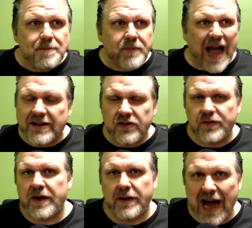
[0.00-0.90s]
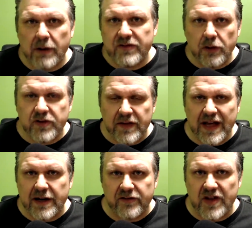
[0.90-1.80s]
I just found out now it's closing at the end
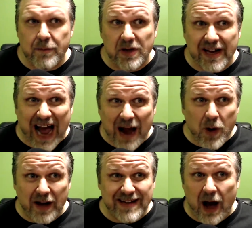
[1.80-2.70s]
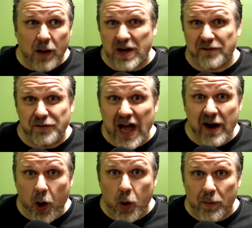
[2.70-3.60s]
of December. Like now I want to fly
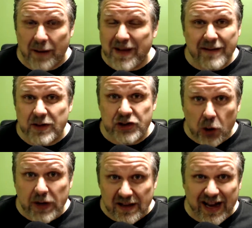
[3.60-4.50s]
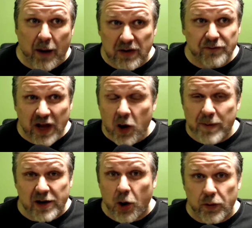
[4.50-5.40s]
home, and I'm not even joking. Like I want to fly home and
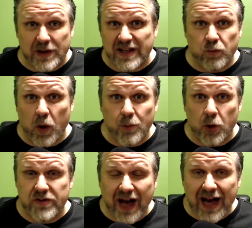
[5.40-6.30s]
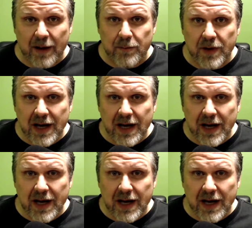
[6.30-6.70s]
go there at least one more time.